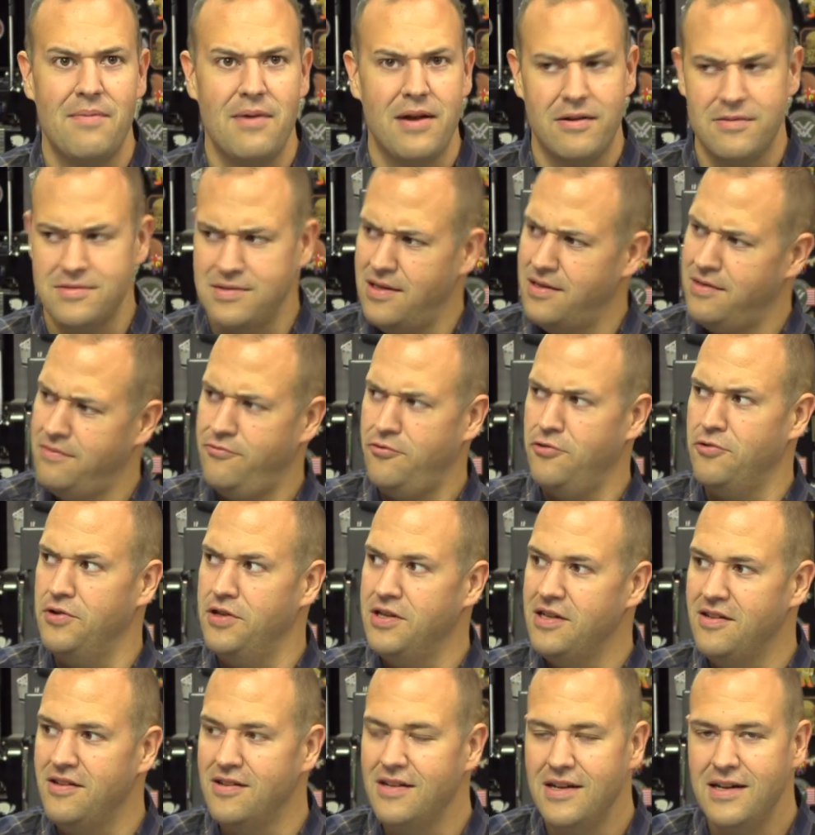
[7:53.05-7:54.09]
And I was like, for
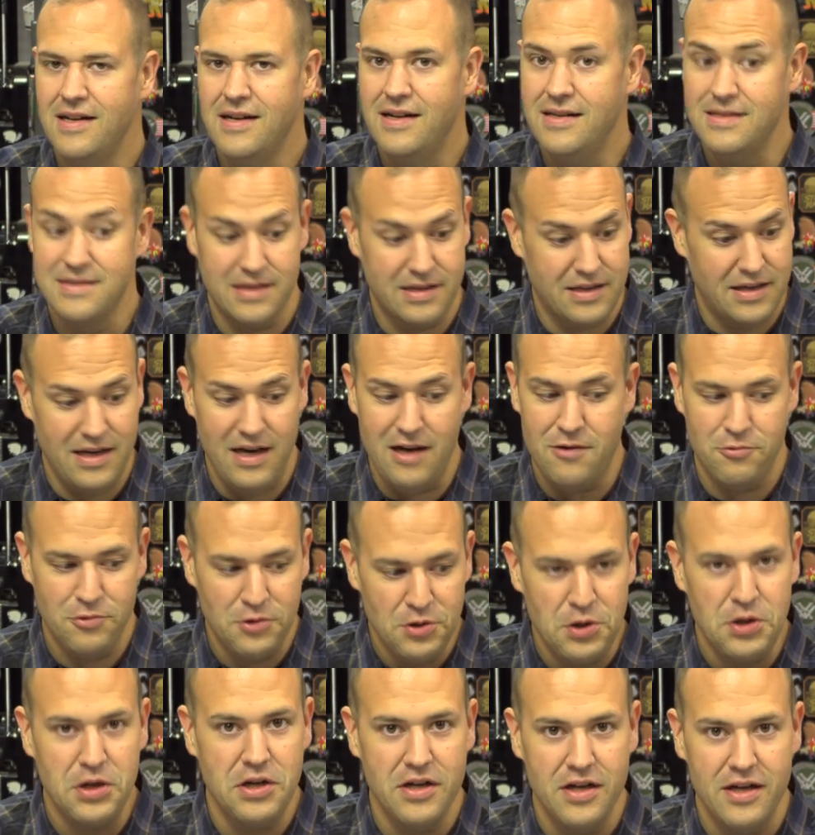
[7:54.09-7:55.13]
real? And he's like, yeah,
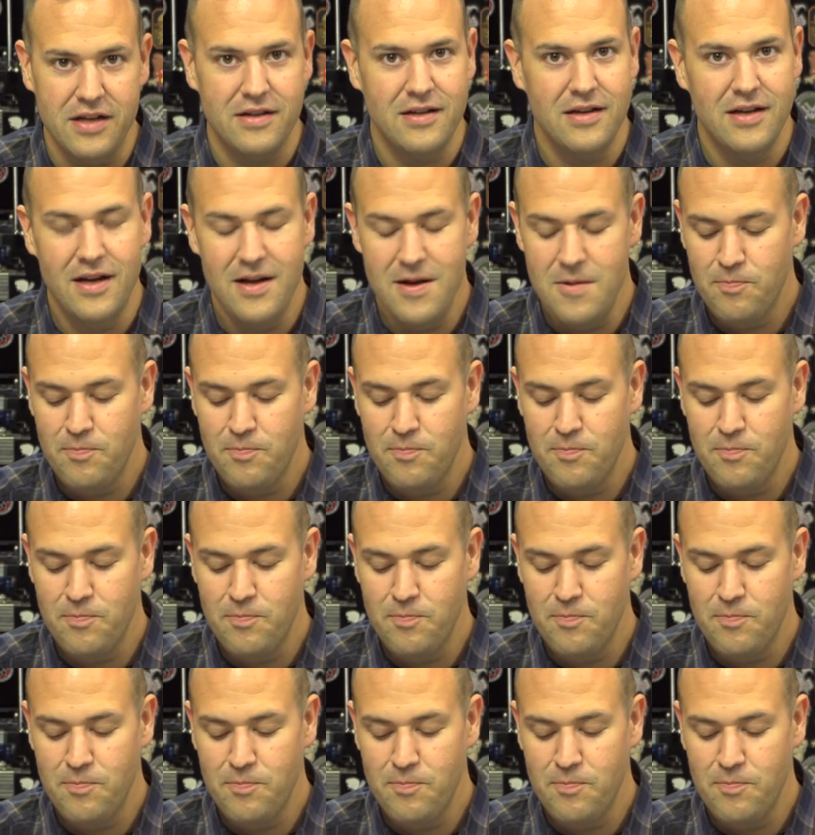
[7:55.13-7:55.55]
really good.